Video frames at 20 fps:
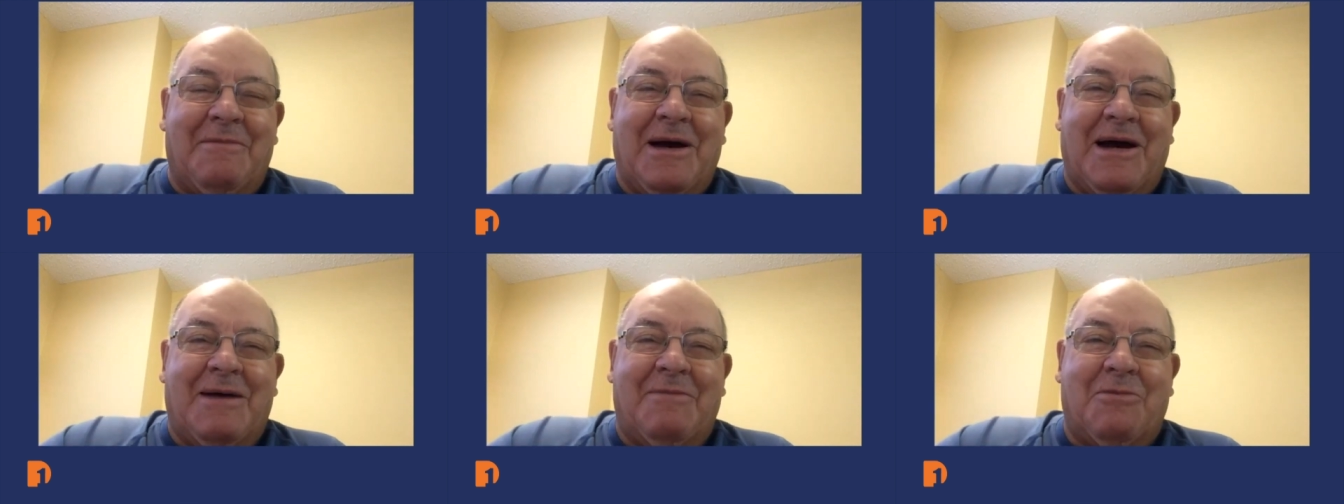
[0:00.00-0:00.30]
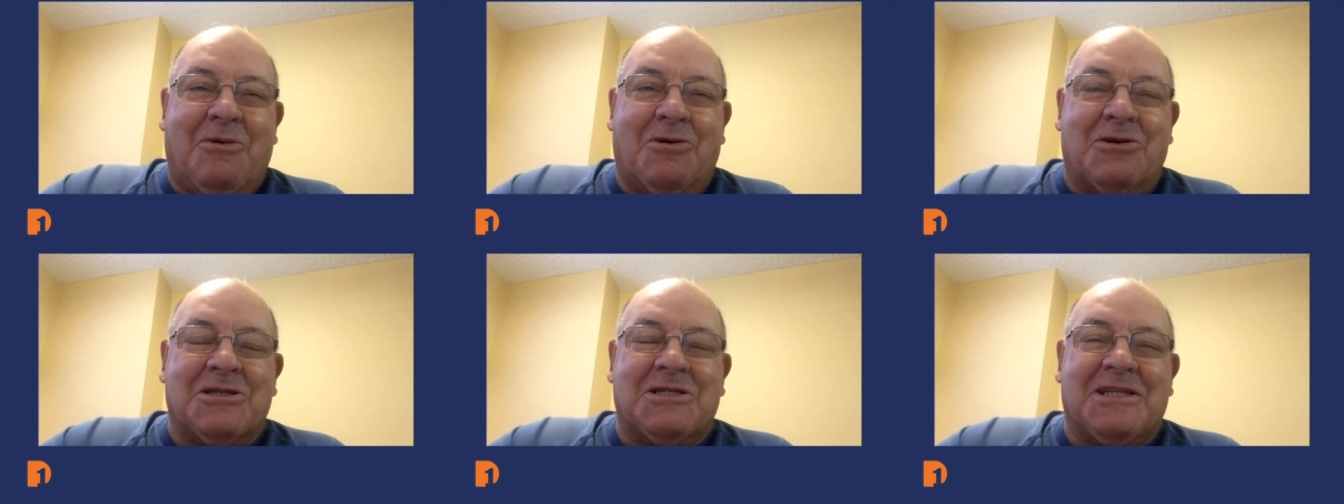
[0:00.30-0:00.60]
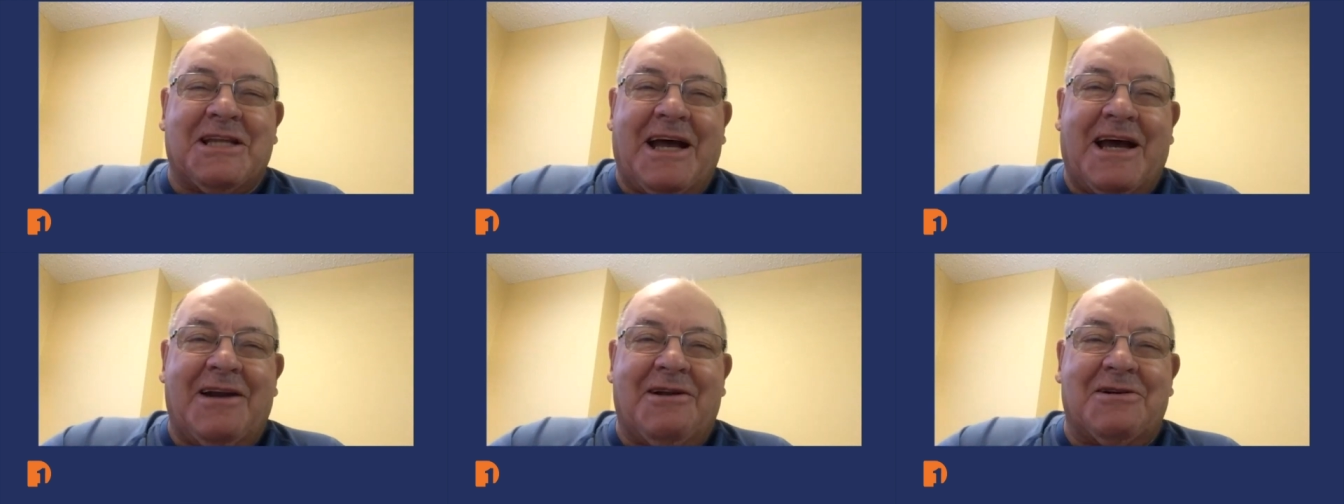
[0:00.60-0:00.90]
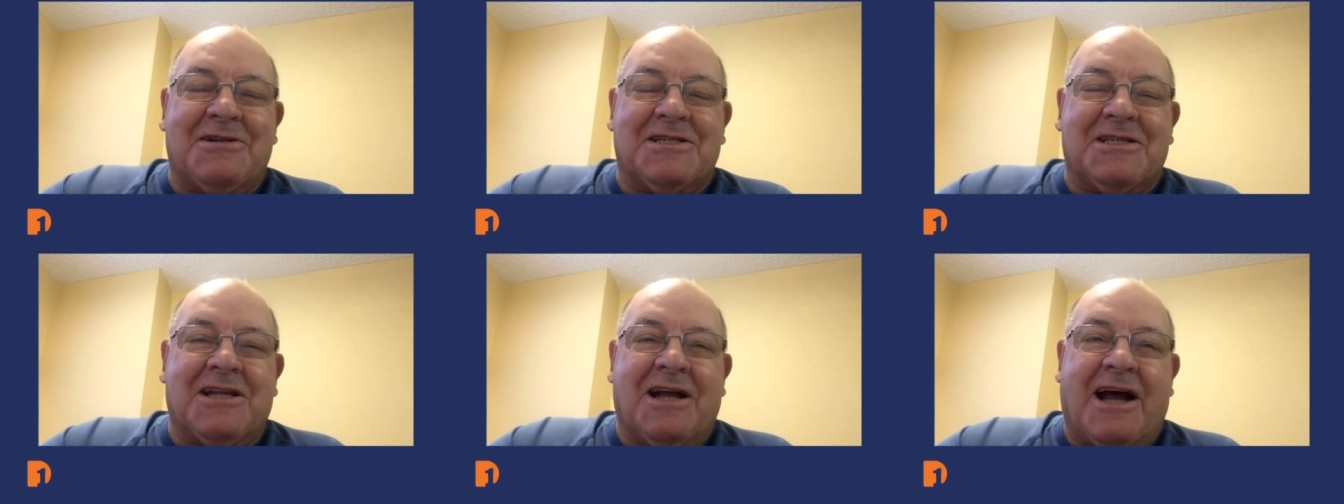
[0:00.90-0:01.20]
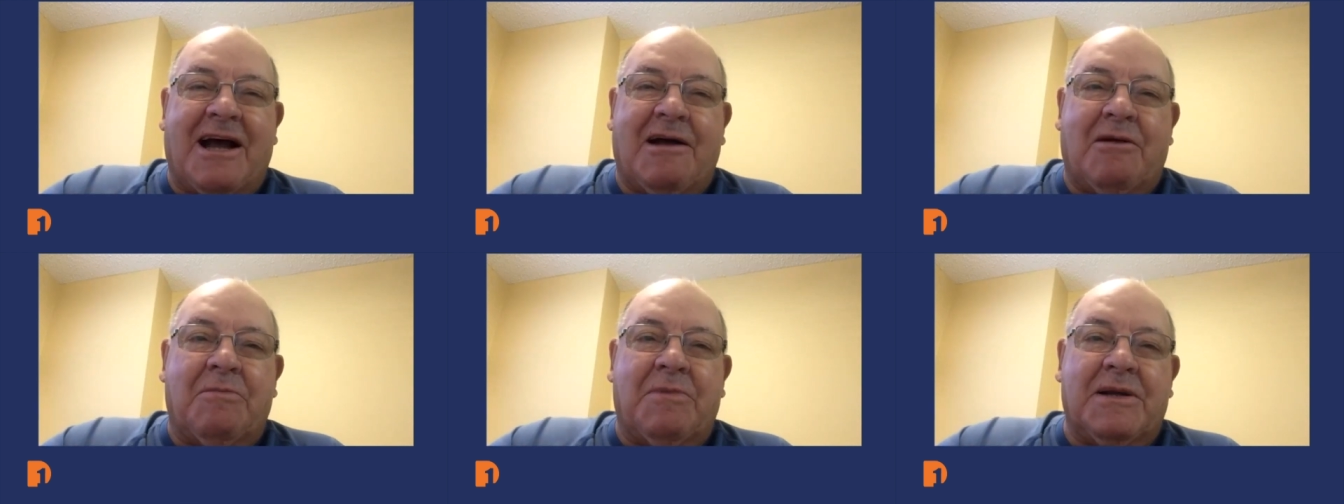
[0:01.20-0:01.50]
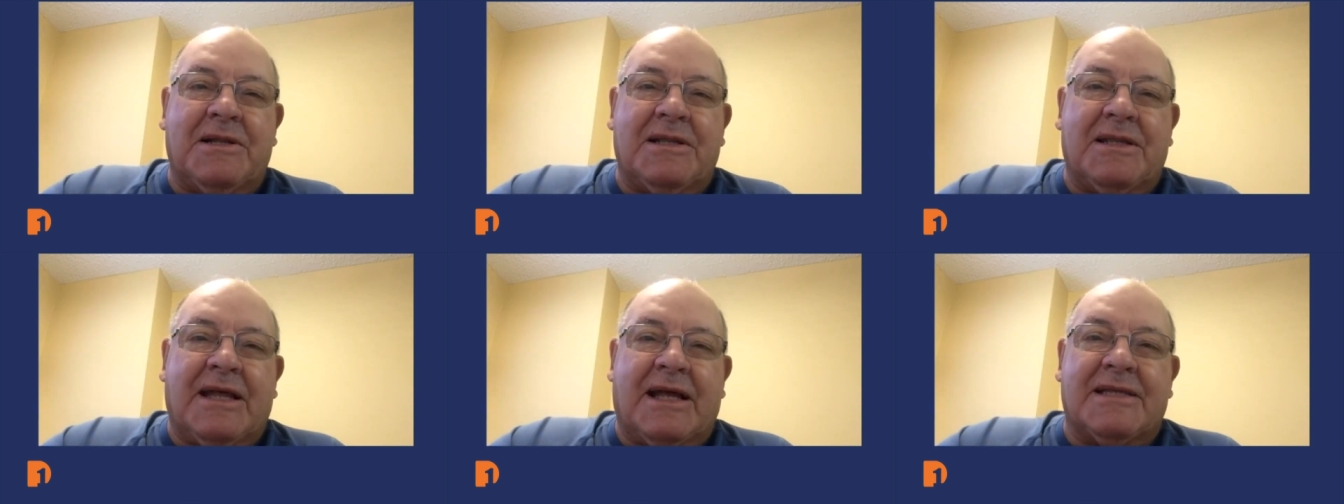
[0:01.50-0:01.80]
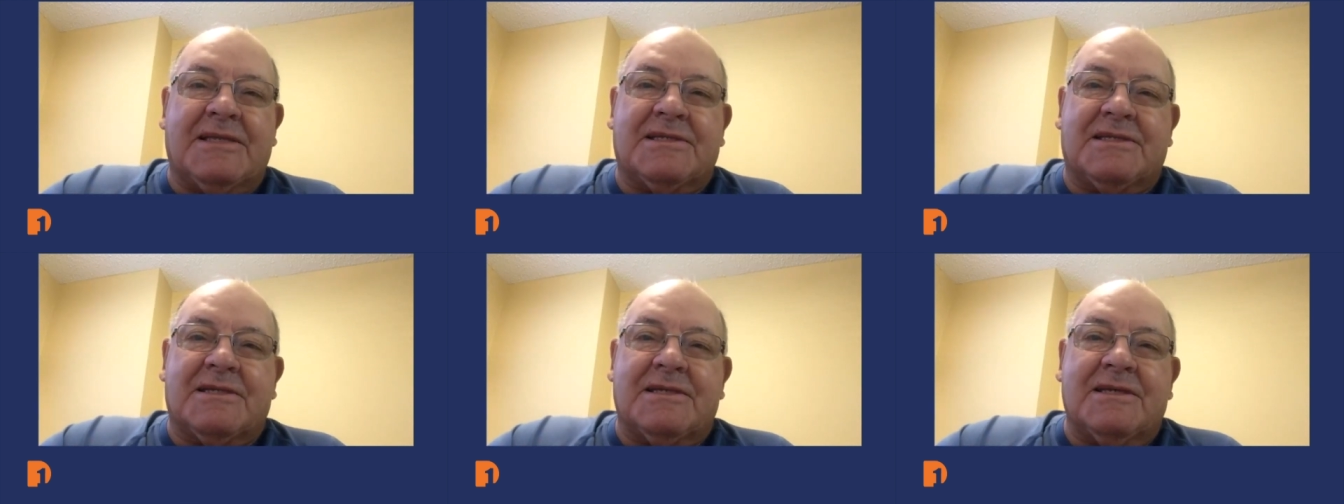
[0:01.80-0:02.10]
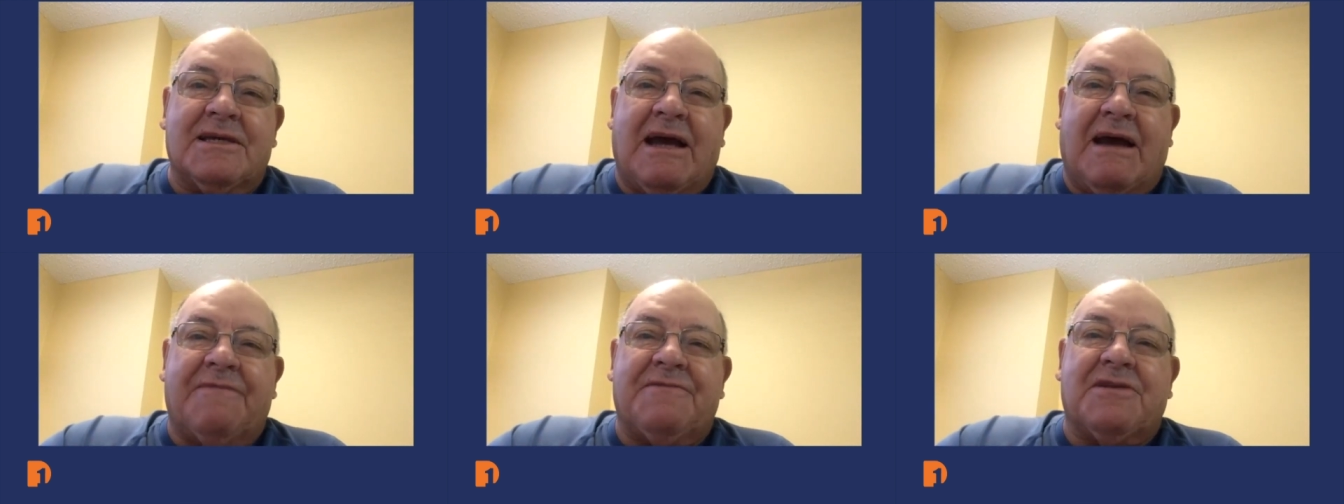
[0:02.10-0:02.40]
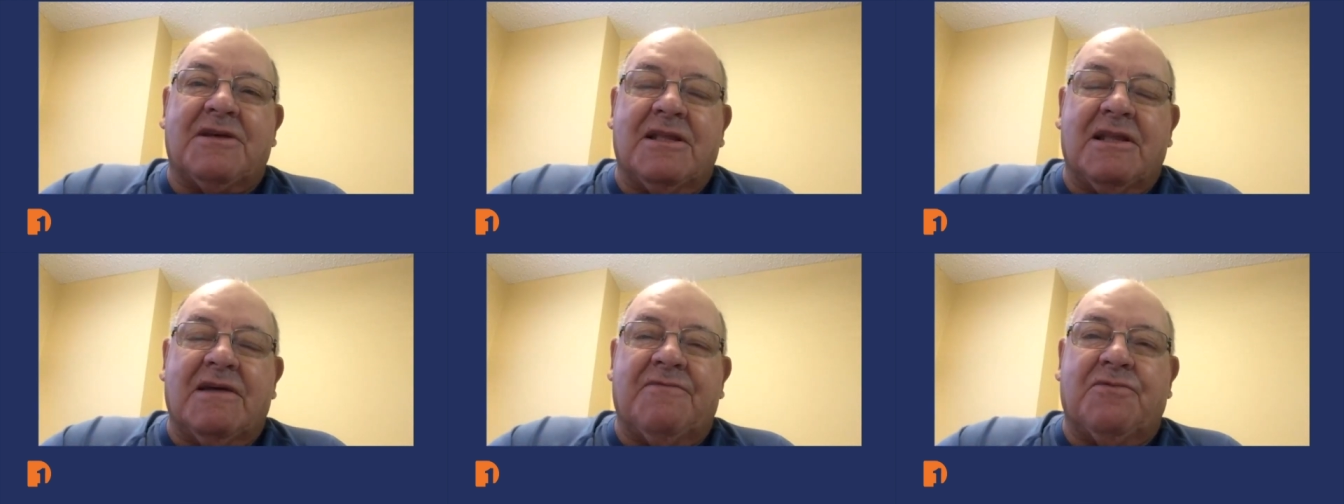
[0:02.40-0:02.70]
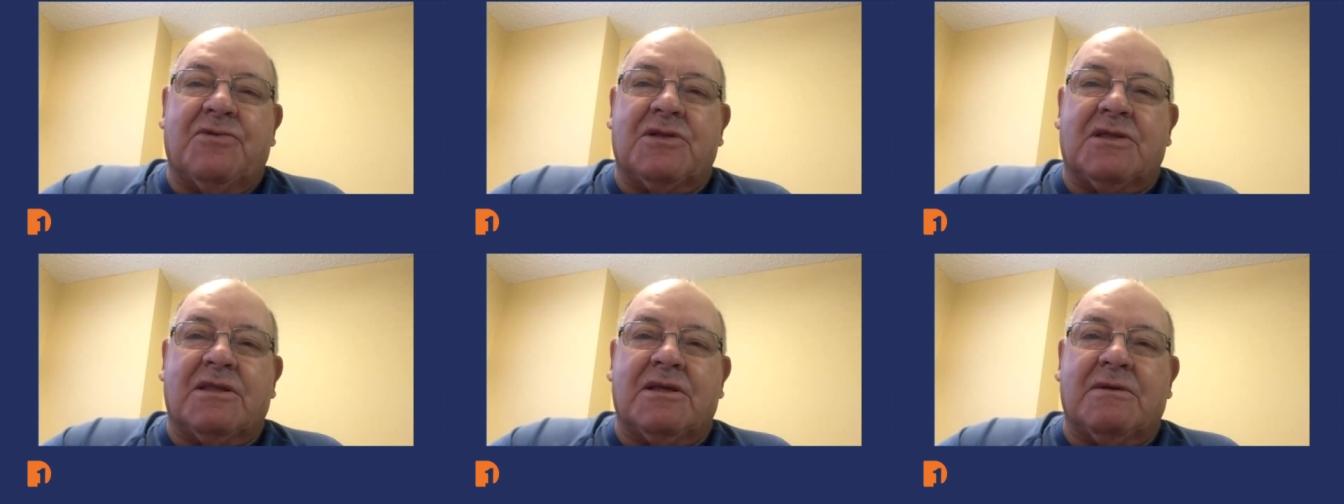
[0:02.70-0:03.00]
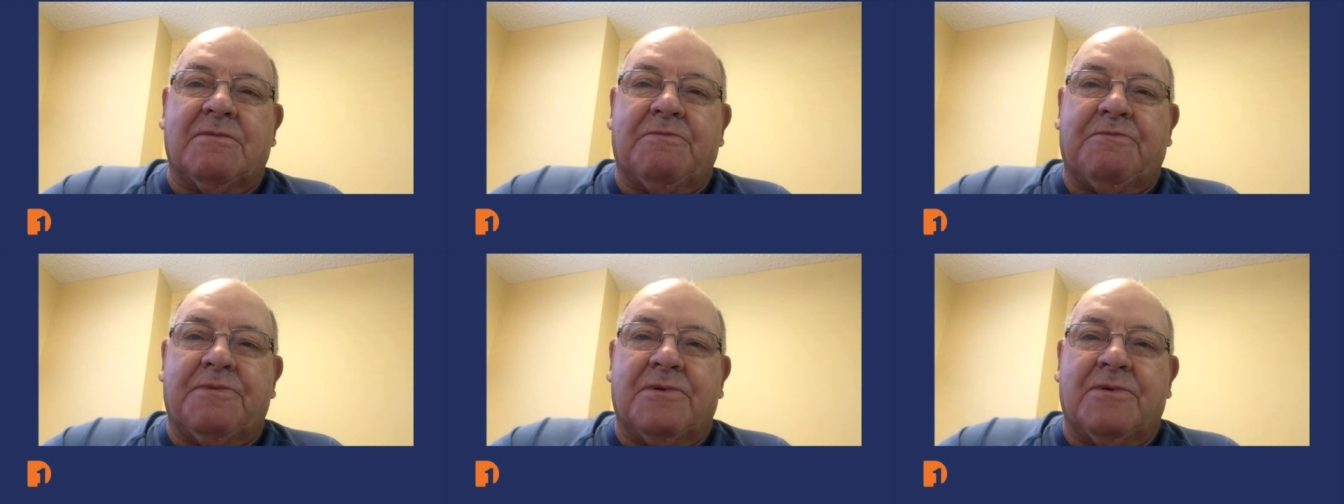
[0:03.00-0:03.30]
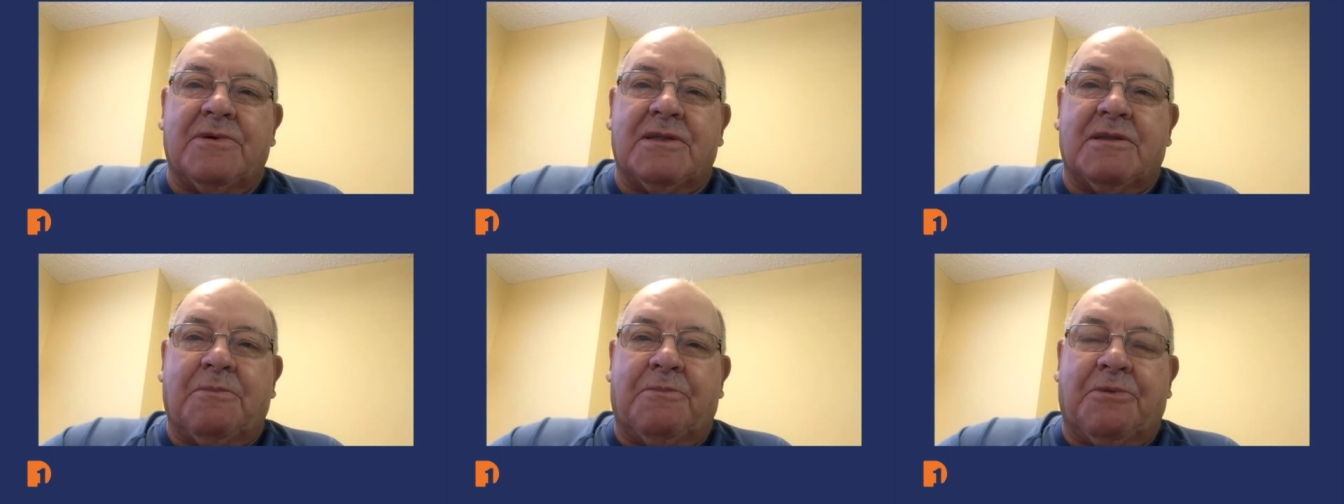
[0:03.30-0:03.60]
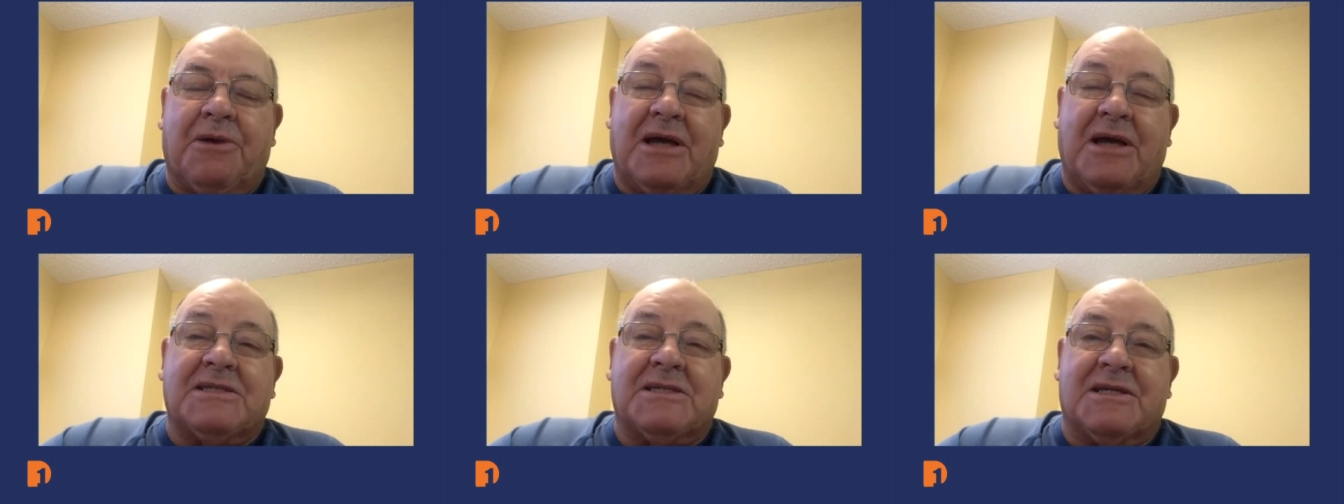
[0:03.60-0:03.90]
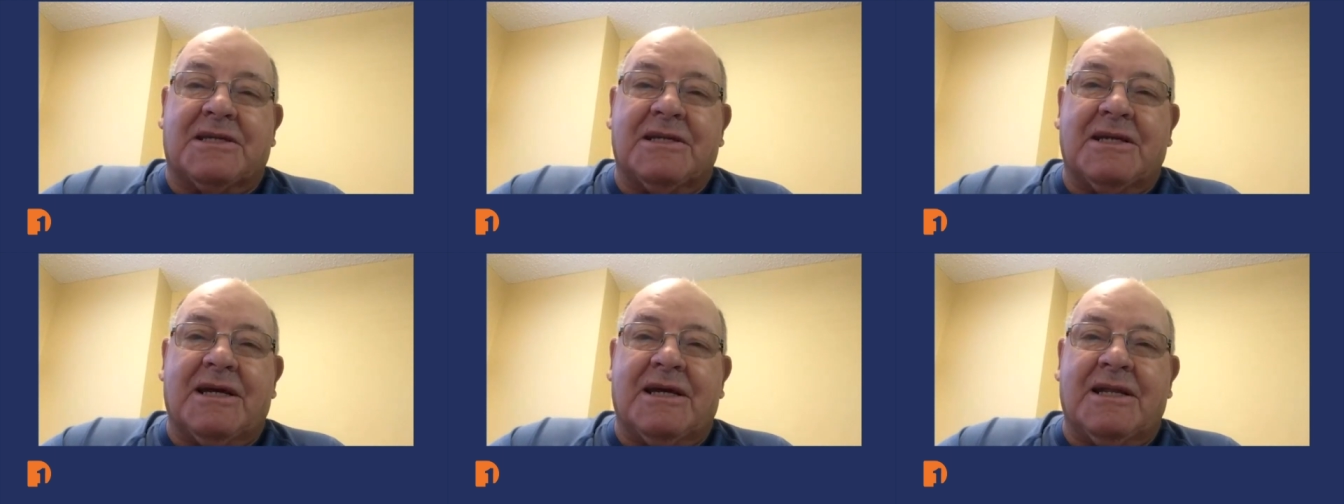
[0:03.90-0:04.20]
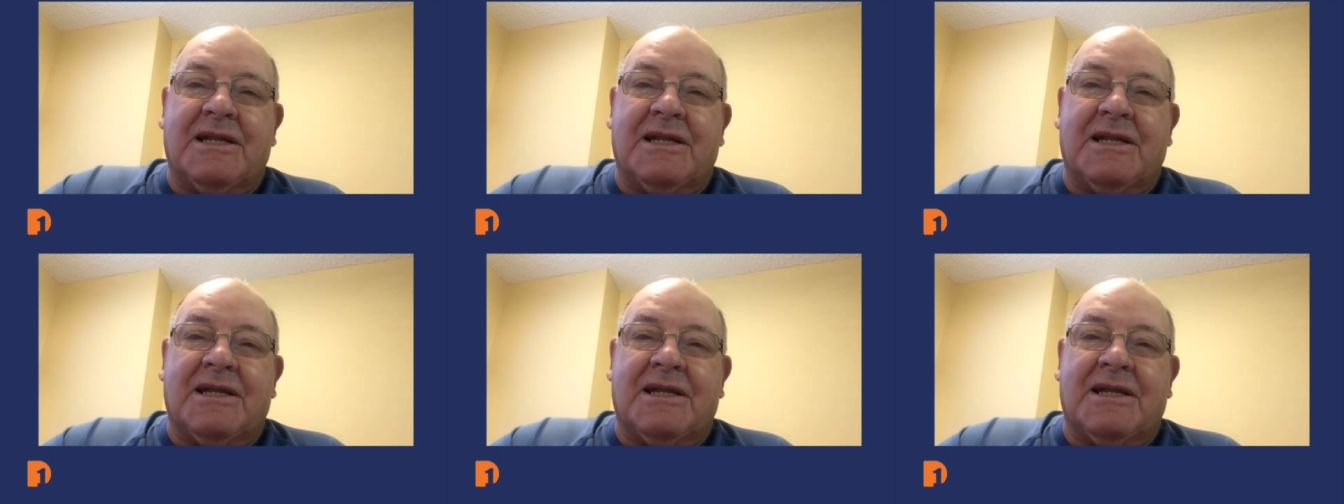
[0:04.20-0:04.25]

a, a more standard style, but that's you have to live with the with the present.